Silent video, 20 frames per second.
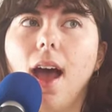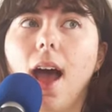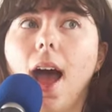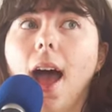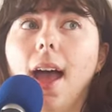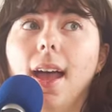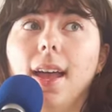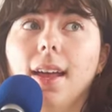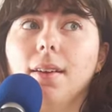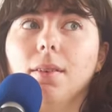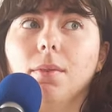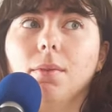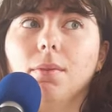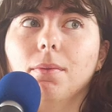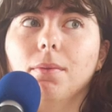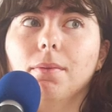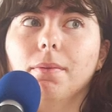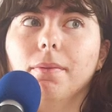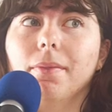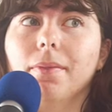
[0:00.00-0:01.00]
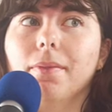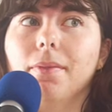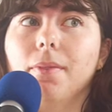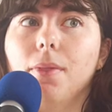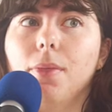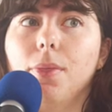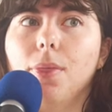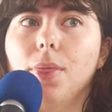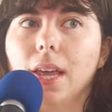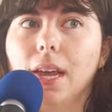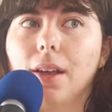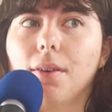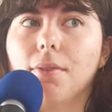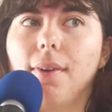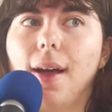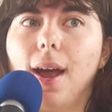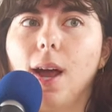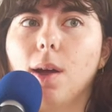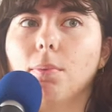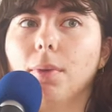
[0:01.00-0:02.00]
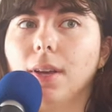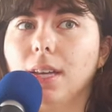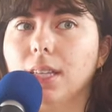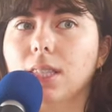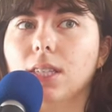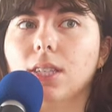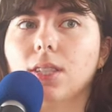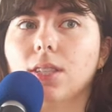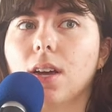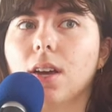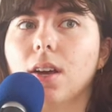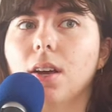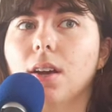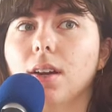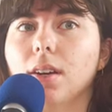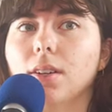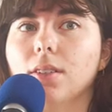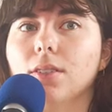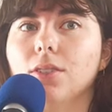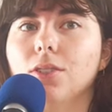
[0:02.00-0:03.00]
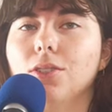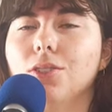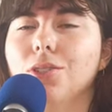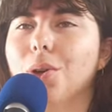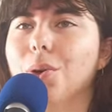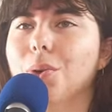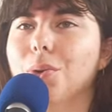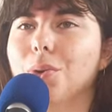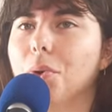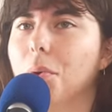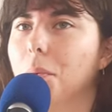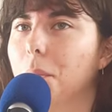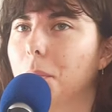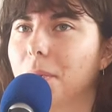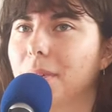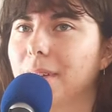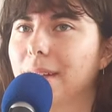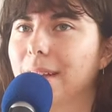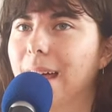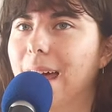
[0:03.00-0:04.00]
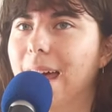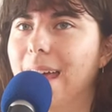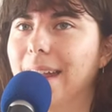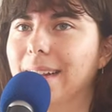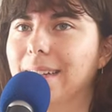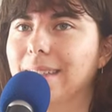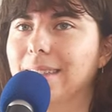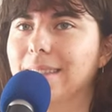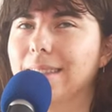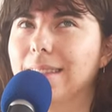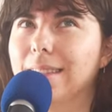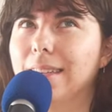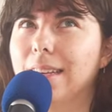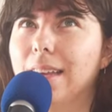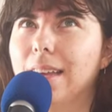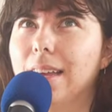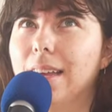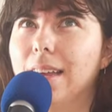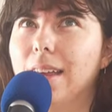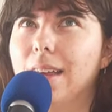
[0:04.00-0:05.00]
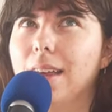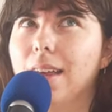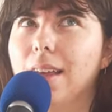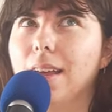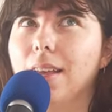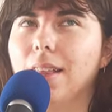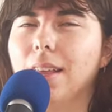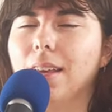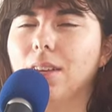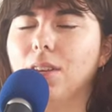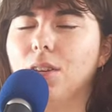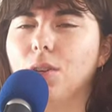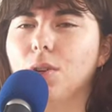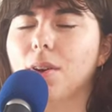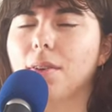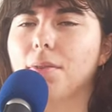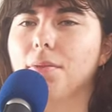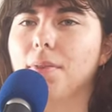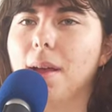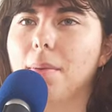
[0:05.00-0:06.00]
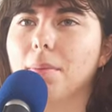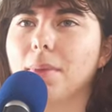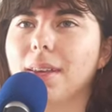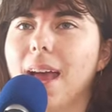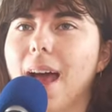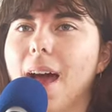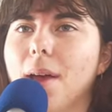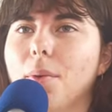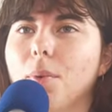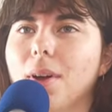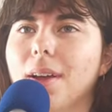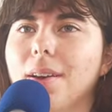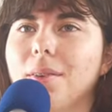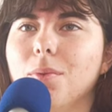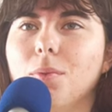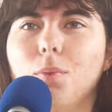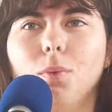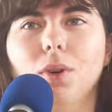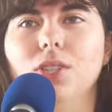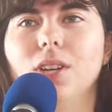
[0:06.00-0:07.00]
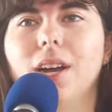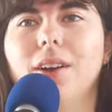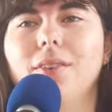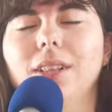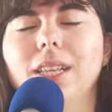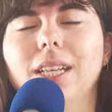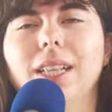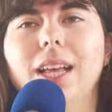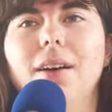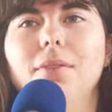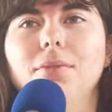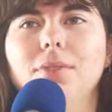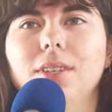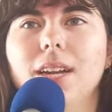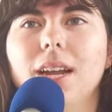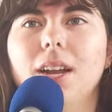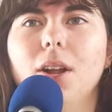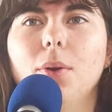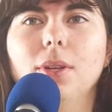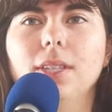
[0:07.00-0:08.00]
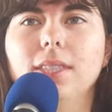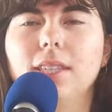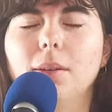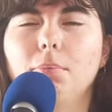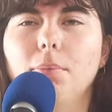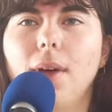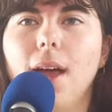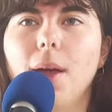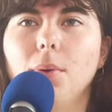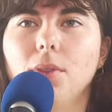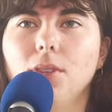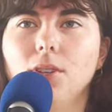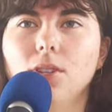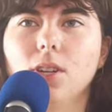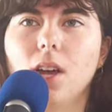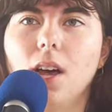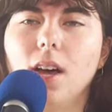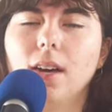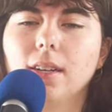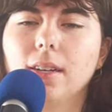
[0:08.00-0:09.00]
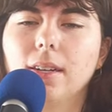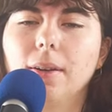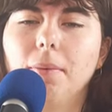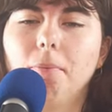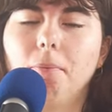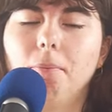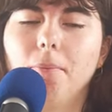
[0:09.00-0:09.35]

I think fireplaces are so cool, and it's like your family had one, which I really loved, and I'd always sit by with your dog